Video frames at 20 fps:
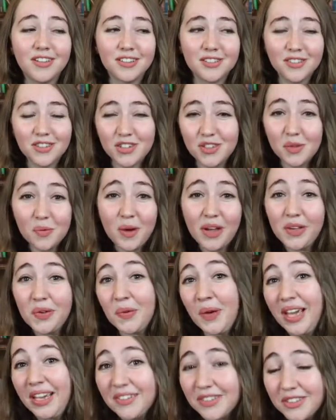to the way you
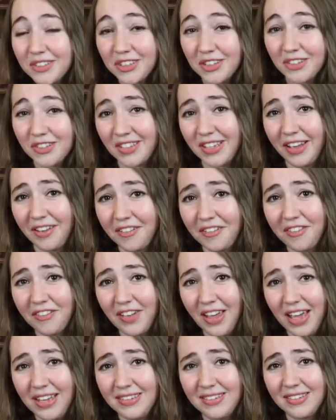handle yourself
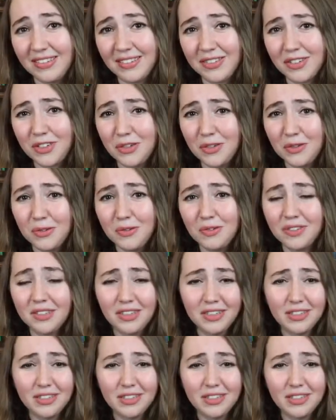and to